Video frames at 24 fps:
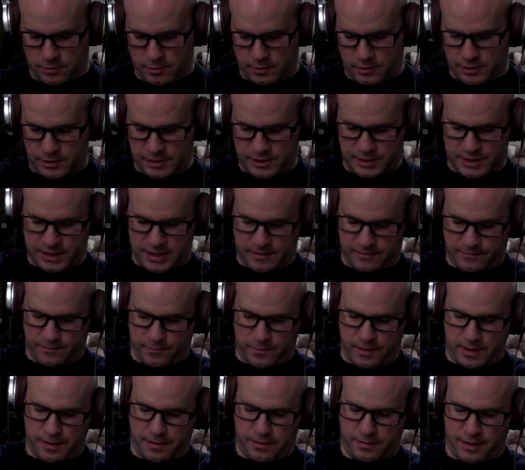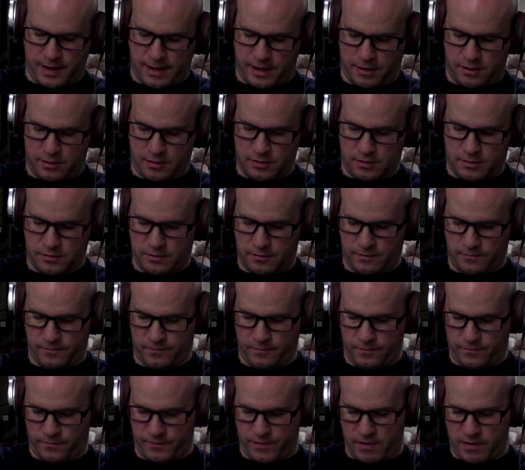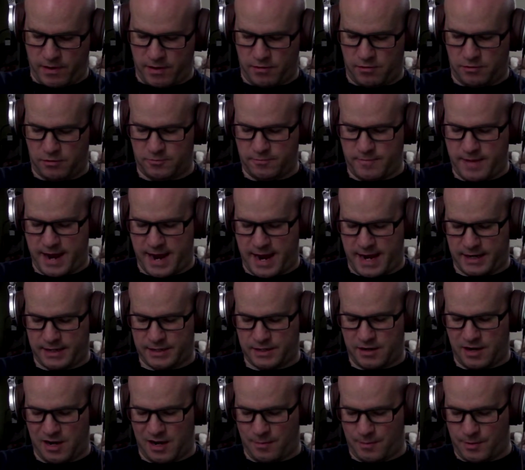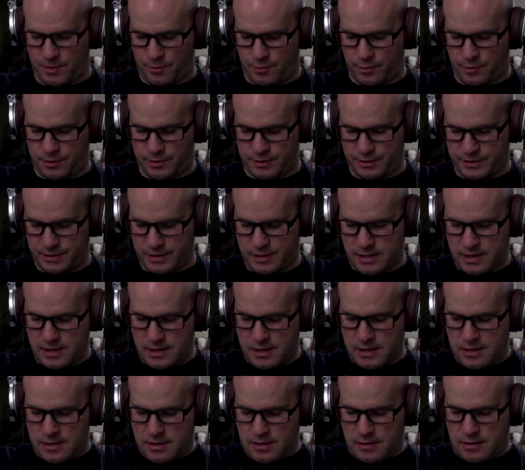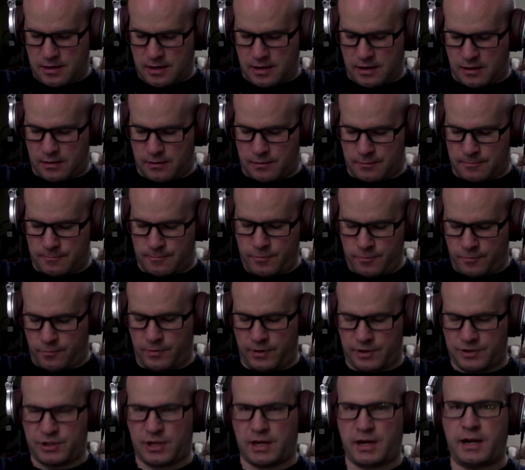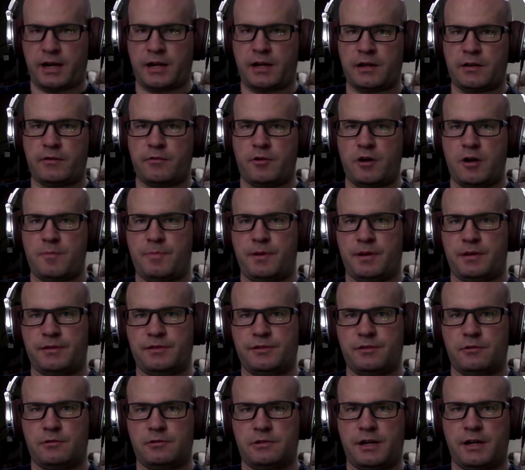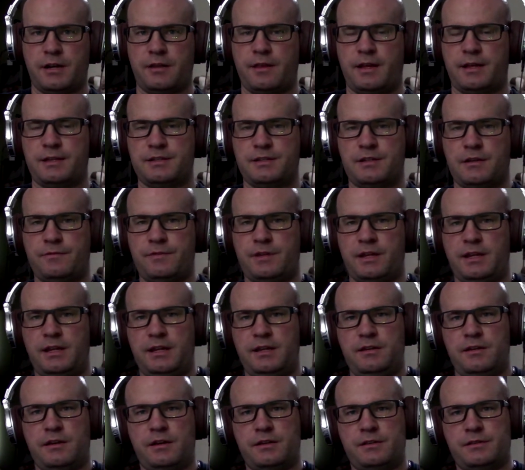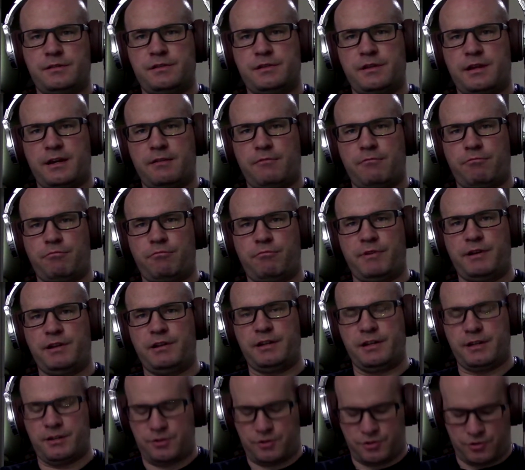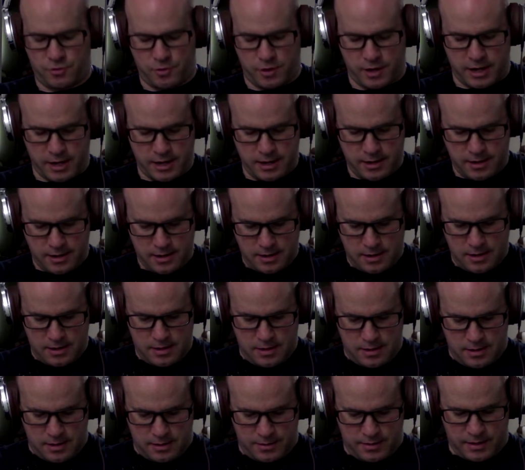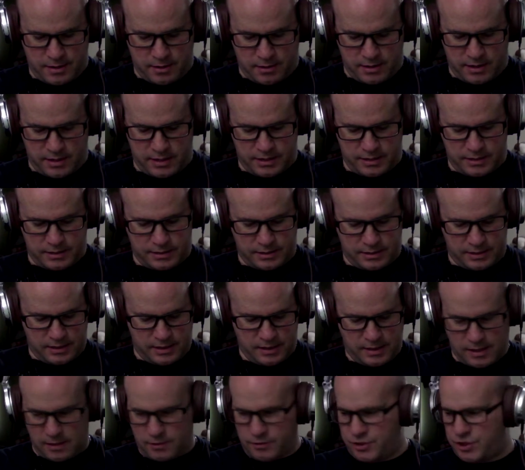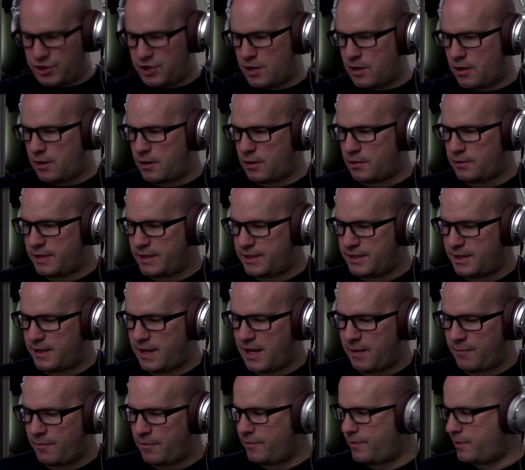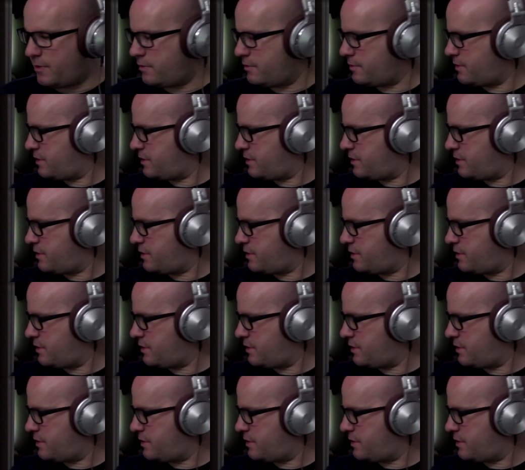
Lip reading: stuff with like very old Macs, Commodores, which I kind of grew up on. So a lot of that stuff that he does, I really enjoy. There is LGR, Lazy Game Reviews.